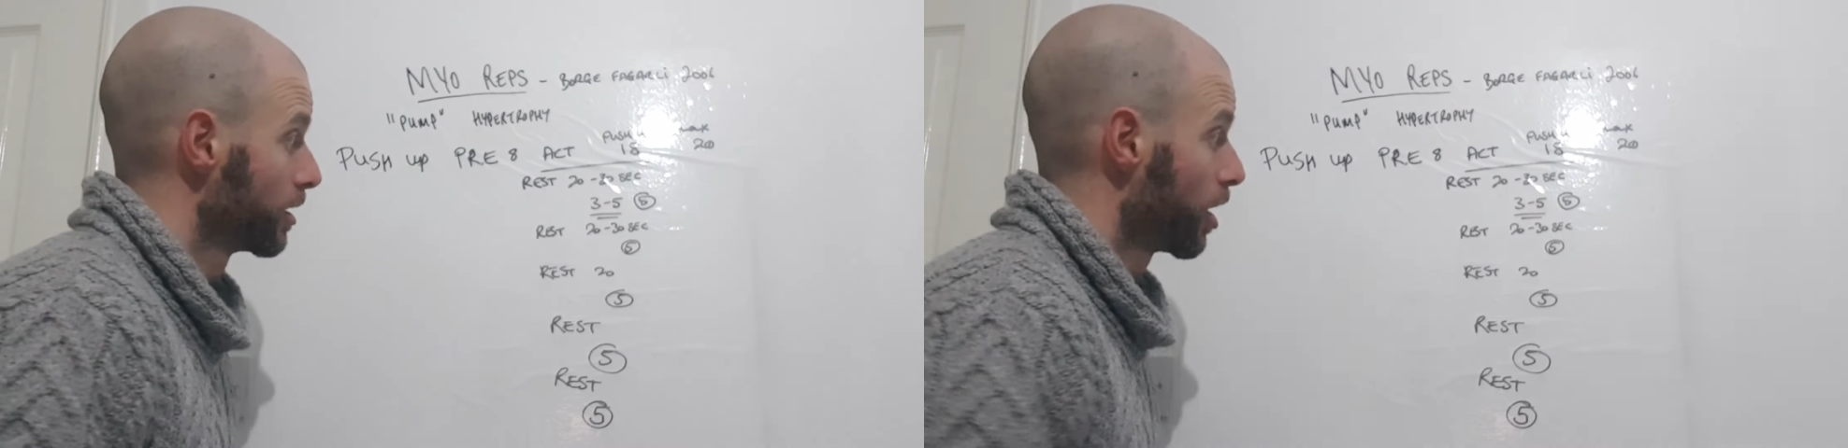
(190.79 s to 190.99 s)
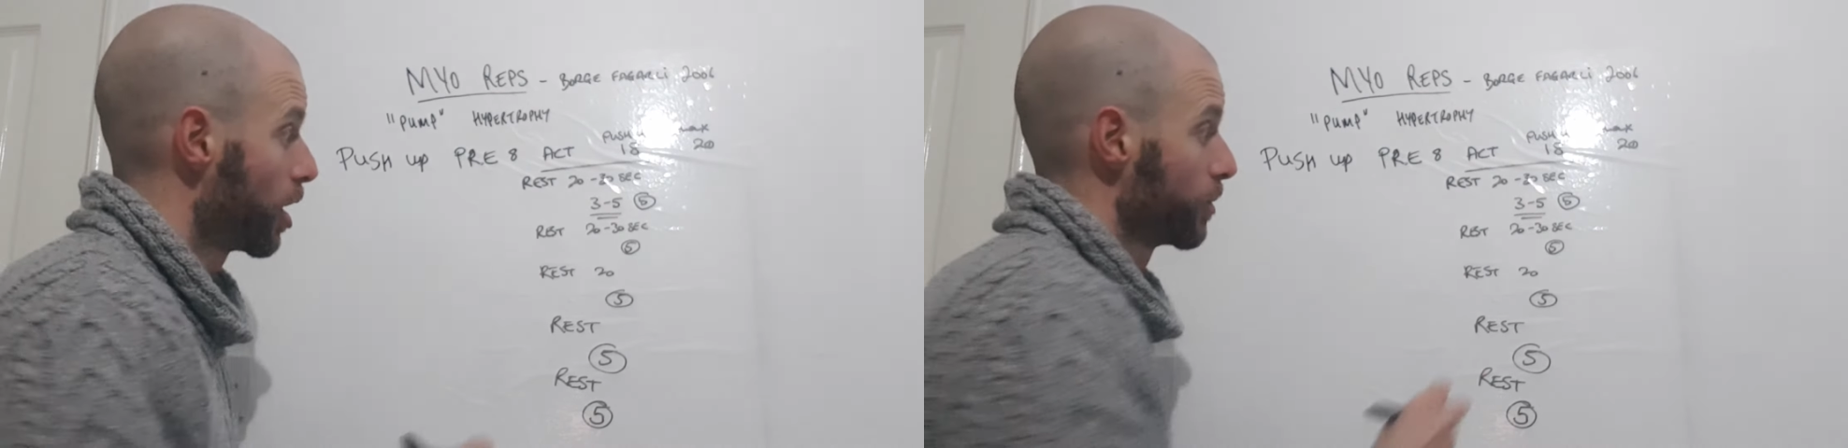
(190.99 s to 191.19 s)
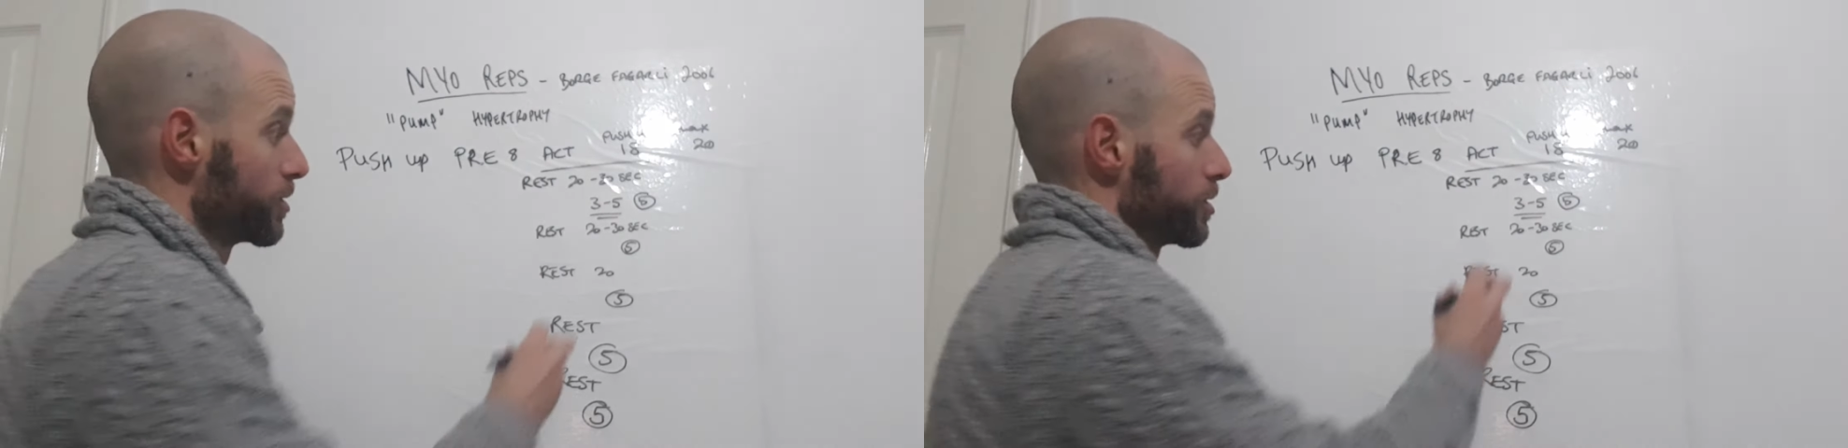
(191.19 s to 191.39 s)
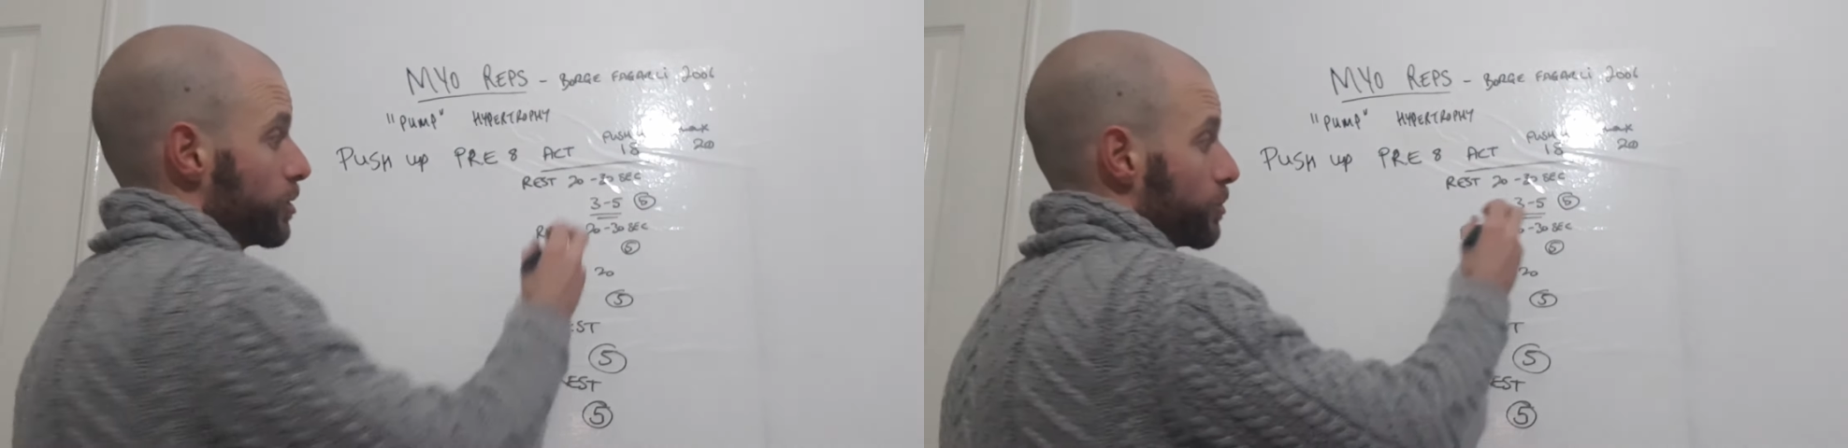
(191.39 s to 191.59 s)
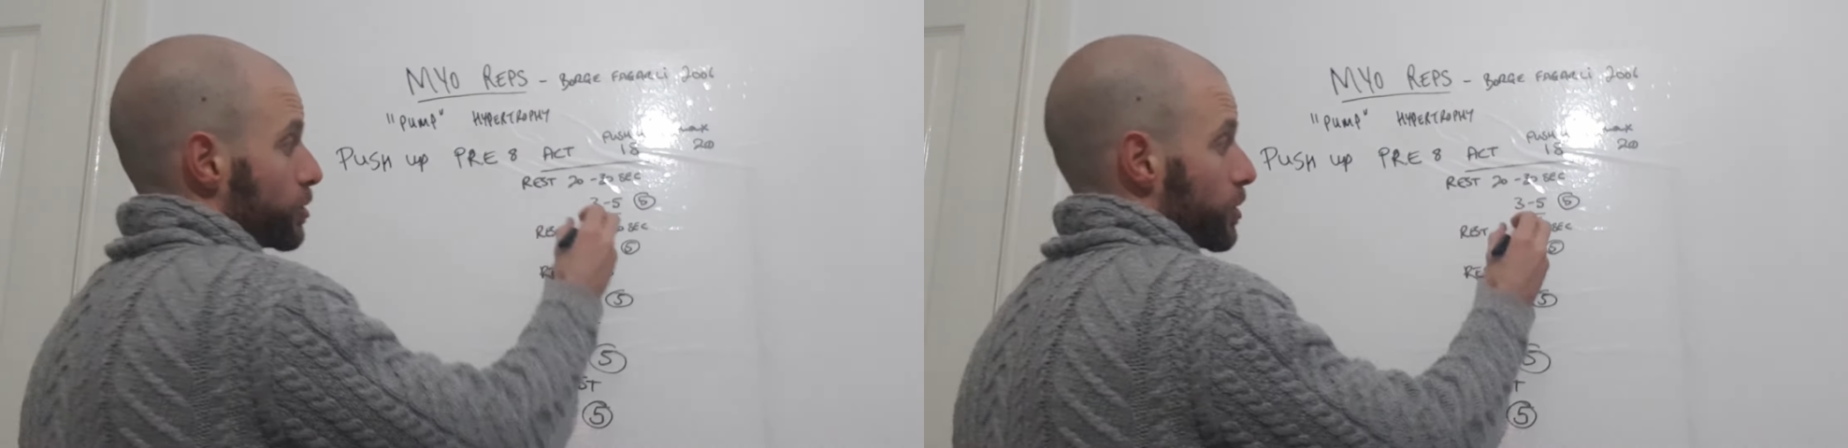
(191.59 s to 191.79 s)
Always
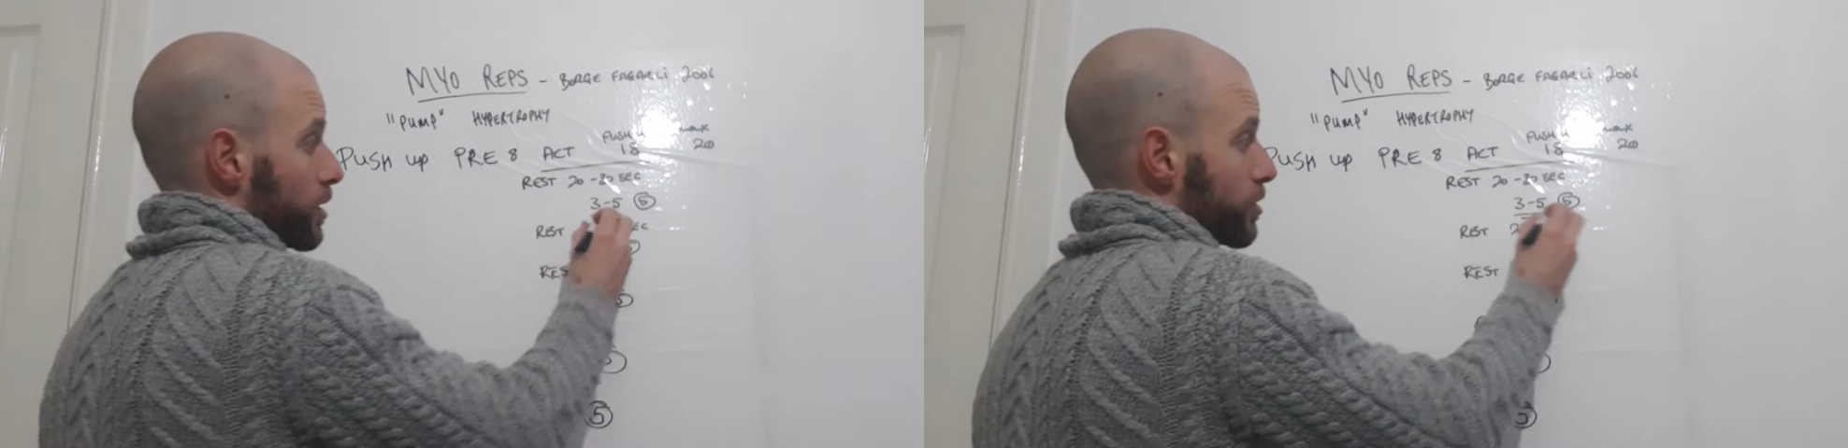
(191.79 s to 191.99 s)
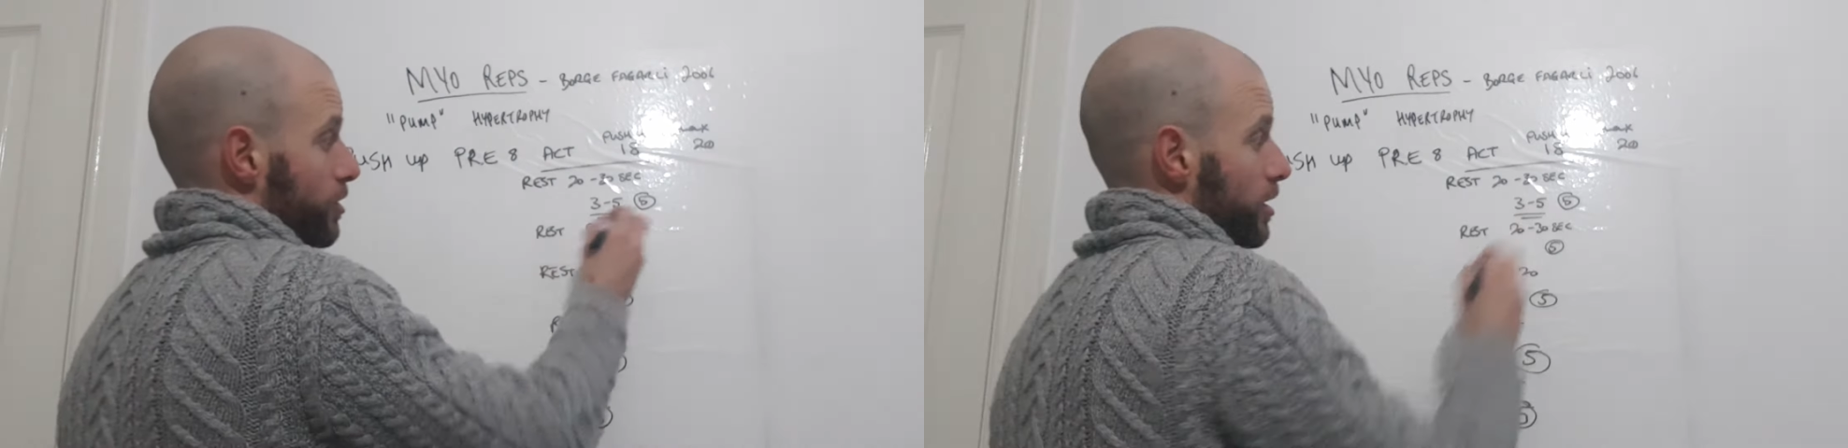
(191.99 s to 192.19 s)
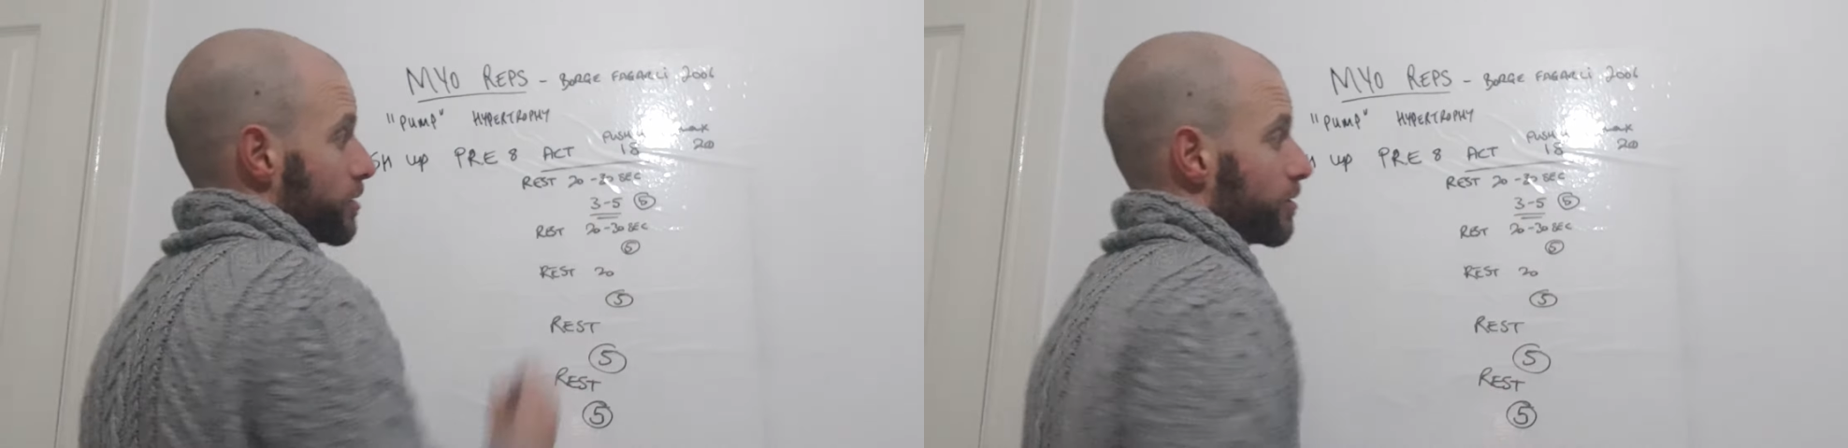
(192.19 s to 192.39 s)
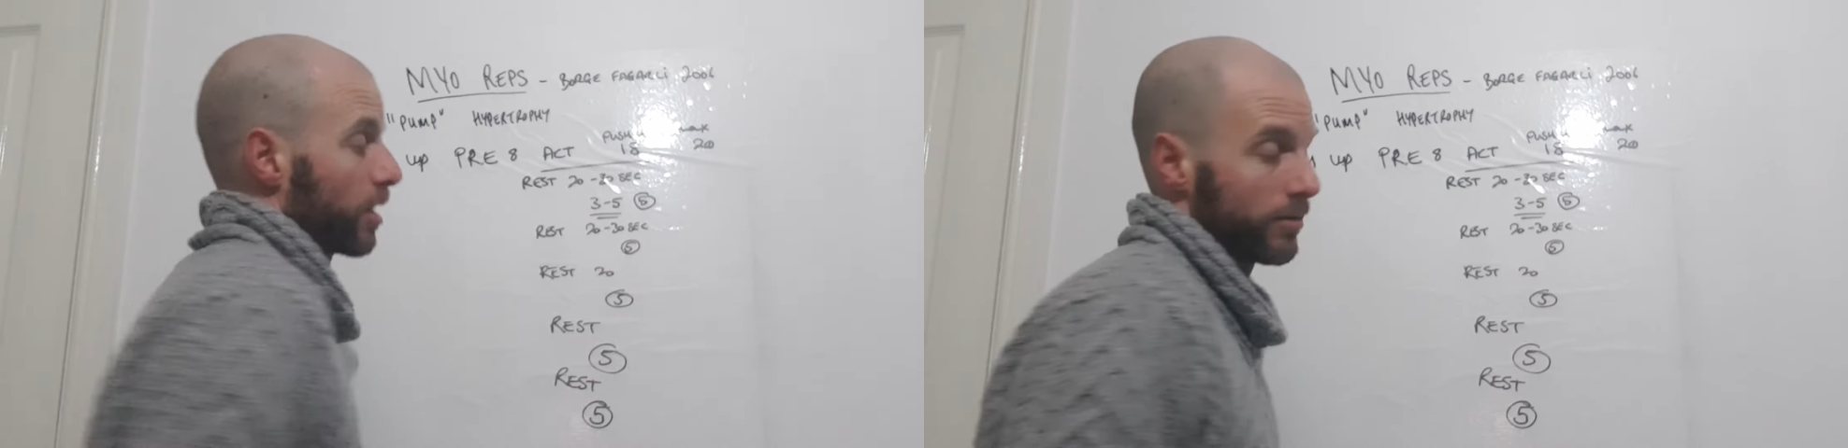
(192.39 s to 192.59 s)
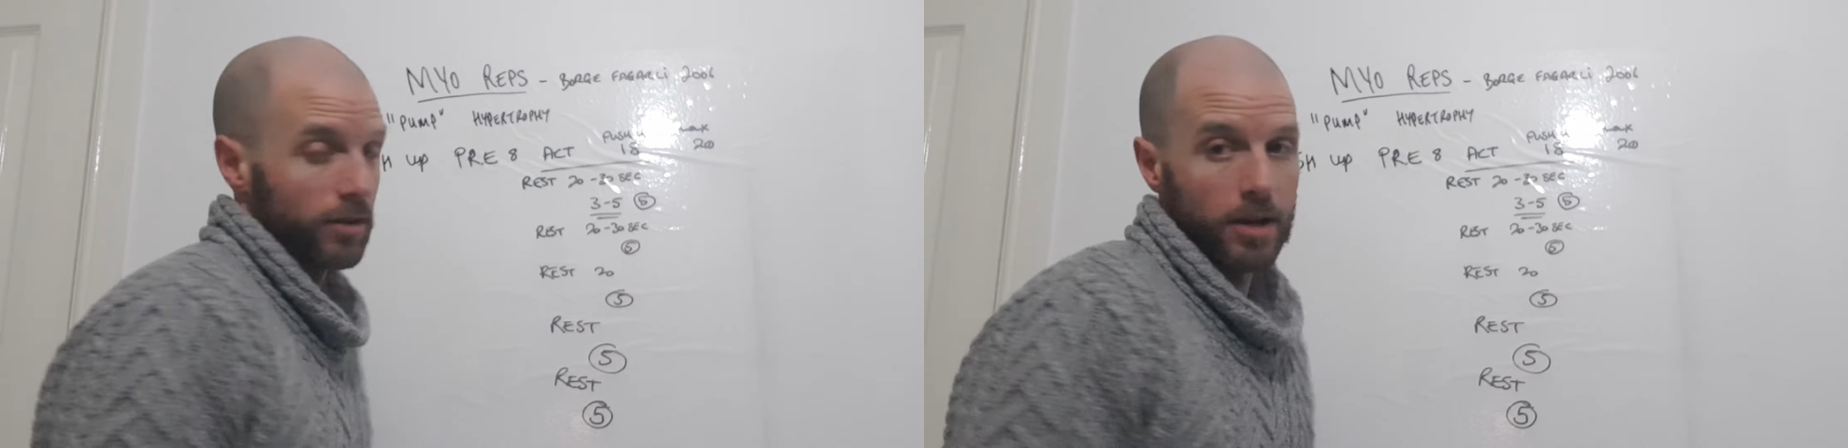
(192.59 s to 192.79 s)
doing between 3 and
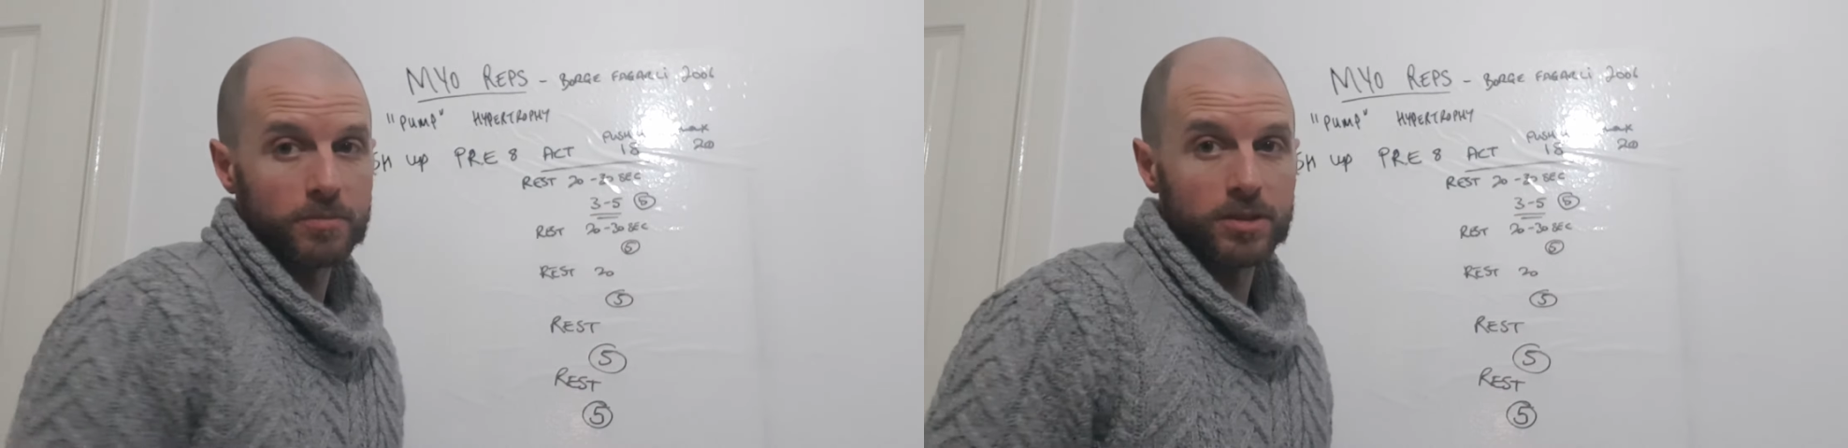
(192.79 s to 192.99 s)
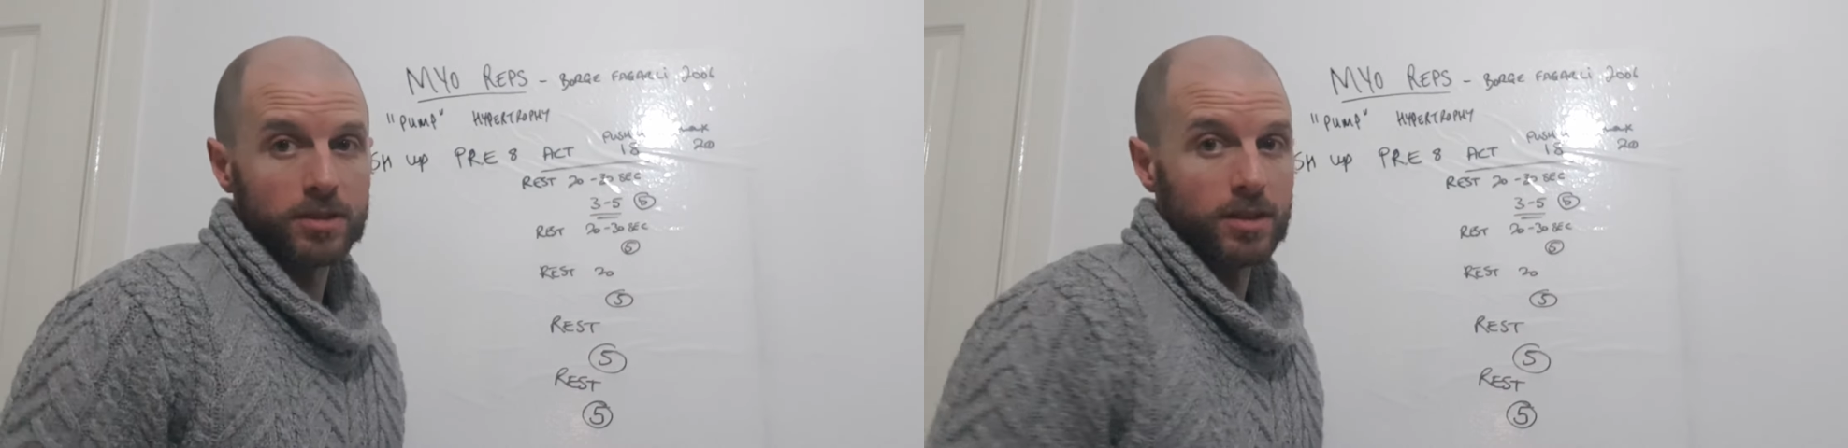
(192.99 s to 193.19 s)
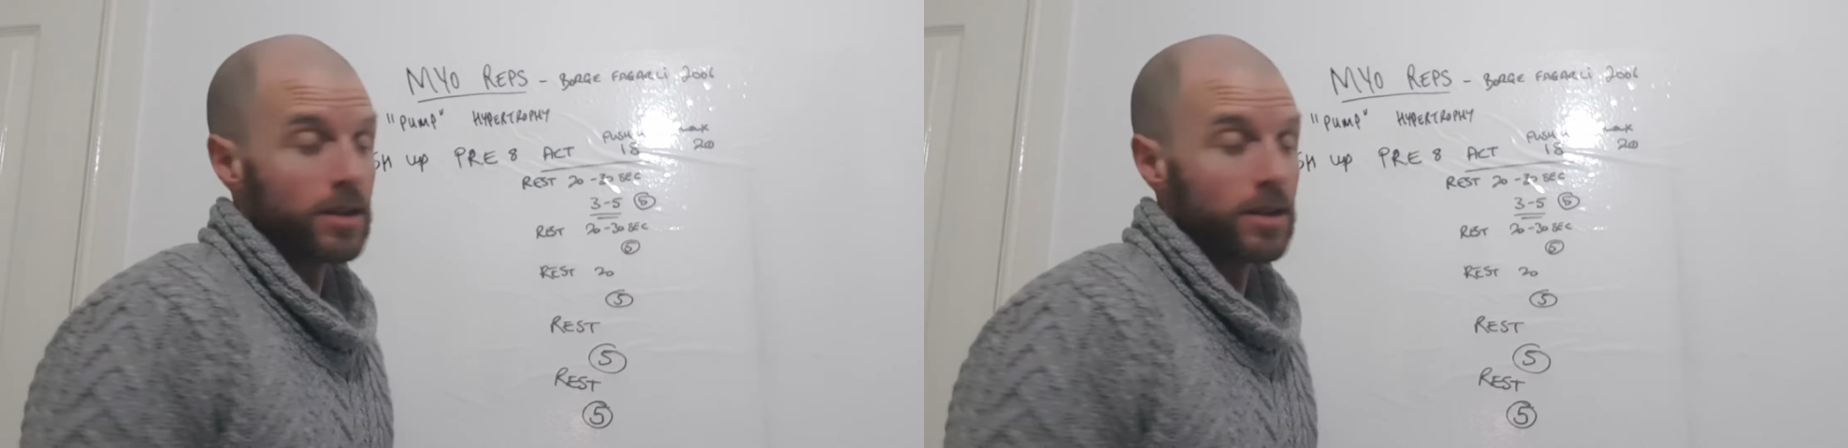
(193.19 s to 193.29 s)
5 reps.